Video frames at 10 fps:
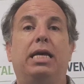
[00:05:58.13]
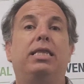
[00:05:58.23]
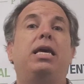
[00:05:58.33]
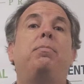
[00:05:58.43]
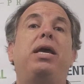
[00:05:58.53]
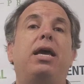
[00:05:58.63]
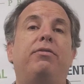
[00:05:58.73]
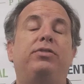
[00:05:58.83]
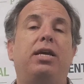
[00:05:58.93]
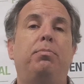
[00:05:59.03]
and they may
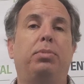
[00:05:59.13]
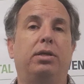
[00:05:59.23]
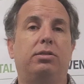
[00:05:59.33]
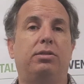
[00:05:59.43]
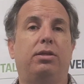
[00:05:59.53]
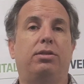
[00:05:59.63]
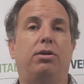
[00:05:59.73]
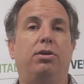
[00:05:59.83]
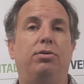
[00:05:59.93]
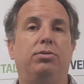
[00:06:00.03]
have templates that they're
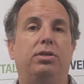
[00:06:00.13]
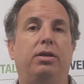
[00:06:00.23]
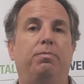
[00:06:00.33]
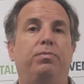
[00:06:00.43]
using.